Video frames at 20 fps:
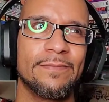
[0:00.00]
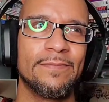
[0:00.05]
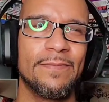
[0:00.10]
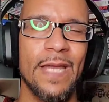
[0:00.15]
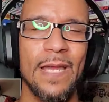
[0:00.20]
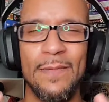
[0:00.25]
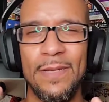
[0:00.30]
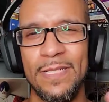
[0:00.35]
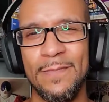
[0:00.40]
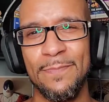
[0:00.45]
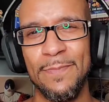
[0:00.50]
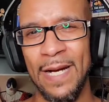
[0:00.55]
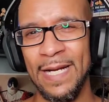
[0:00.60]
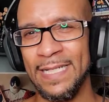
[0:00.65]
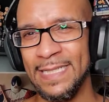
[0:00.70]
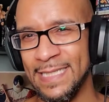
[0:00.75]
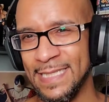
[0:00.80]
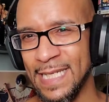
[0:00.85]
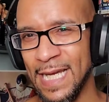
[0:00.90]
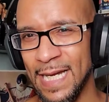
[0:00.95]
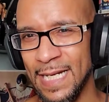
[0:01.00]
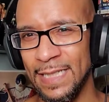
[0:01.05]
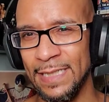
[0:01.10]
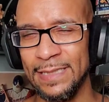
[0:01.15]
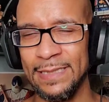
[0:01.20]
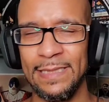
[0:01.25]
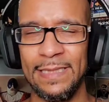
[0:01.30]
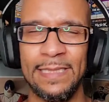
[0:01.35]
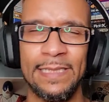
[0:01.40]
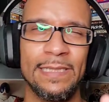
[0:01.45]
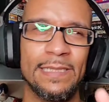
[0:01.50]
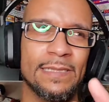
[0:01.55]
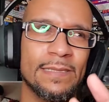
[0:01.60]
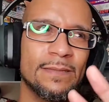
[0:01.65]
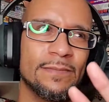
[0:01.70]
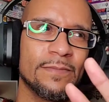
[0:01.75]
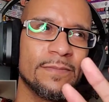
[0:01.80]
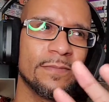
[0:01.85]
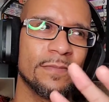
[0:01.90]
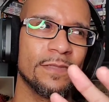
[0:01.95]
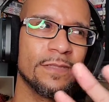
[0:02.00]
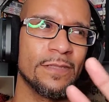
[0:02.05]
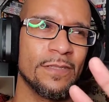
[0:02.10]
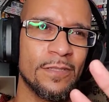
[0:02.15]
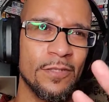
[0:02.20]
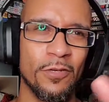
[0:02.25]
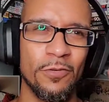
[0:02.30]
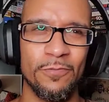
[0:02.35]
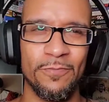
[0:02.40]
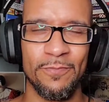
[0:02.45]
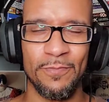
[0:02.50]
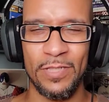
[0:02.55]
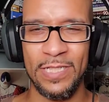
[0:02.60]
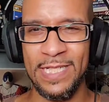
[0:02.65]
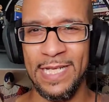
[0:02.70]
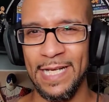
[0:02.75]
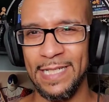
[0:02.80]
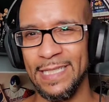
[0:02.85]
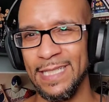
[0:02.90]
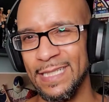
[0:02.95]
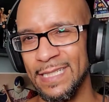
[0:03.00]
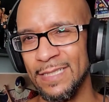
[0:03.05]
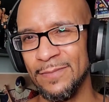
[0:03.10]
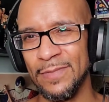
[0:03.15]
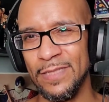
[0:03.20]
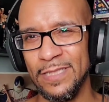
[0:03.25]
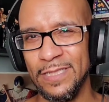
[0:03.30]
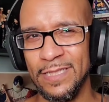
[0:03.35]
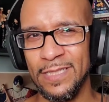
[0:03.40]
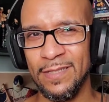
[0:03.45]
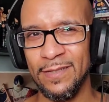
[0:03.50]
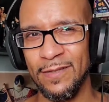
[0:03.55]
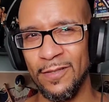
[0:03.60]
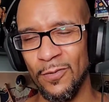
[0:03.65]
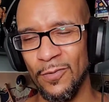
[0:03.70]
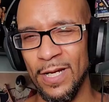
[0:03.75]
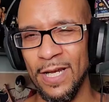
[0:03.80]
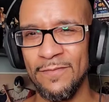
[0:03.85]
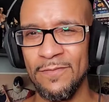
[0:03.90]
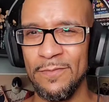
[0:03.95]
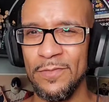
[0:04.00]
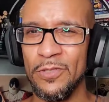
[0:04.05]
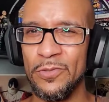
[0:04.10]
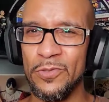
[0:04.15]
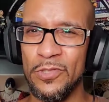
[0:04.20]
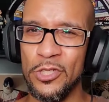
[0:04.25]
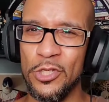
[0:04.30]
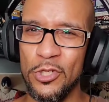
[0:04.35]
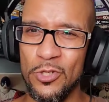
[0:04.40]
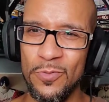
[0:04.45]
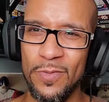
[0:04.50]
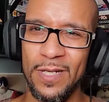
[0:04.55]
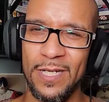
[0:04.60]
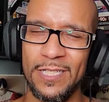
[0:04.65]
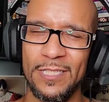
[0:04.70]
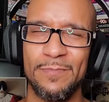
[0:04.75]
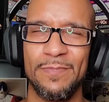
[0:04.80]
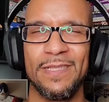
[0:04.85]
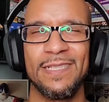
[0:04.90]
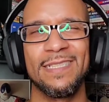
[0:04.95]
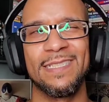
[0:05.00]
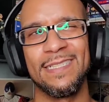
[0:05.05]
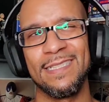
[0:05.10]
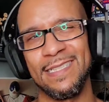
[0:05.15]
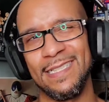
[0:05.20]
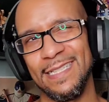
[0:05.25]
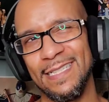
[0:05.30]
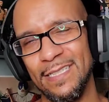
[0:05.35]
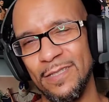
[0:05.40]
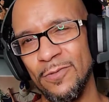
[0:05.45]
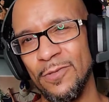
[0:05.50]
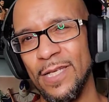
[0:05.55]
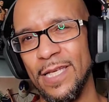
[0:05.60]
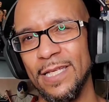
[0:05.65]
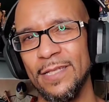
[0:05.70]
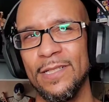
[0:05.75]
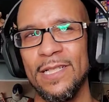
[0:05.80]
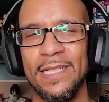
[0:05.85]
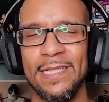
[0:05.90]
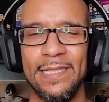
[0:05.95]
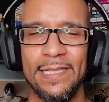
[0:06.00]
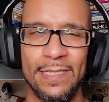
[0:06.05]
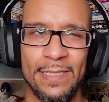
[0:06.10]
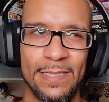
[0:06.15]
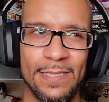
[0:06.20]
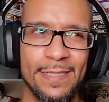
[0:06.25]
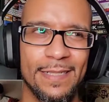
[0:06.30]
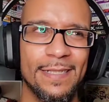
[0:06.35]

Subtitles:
maybe it's by design, like, protecting him and don't have him do too much, but it's just like, okay, like,